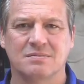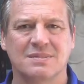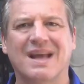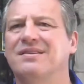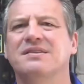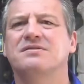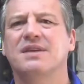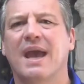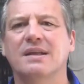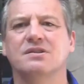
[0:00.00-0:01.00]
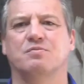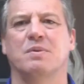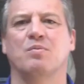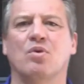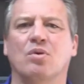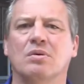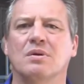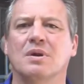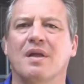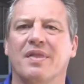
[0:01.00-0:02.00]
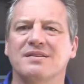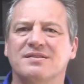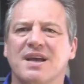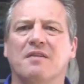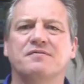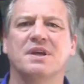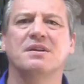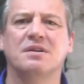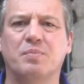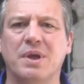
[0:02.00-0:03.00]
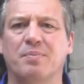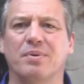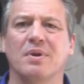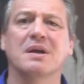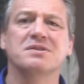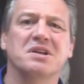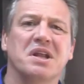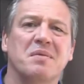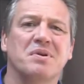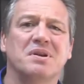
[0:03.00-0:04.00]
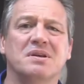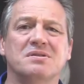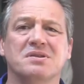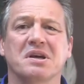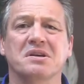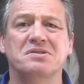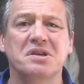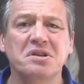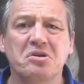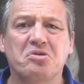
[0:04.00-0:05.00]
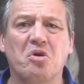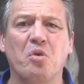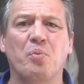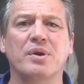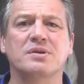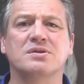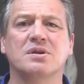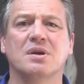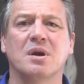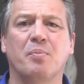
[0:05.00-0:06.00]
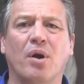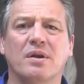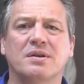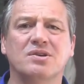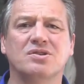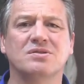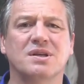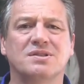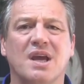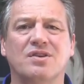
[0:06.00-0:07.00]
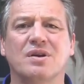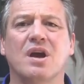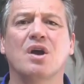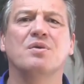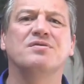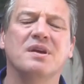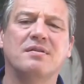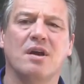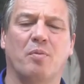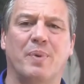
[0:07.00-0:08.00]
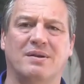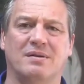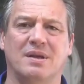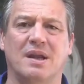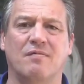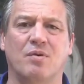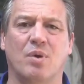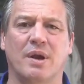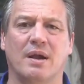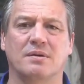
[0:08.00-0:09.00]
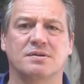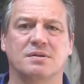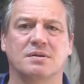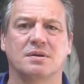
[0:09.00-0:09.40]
Nothing saddens me more than self-centered people, celebrities, senior corporates, politicians, etc., who think they are better than everyone else.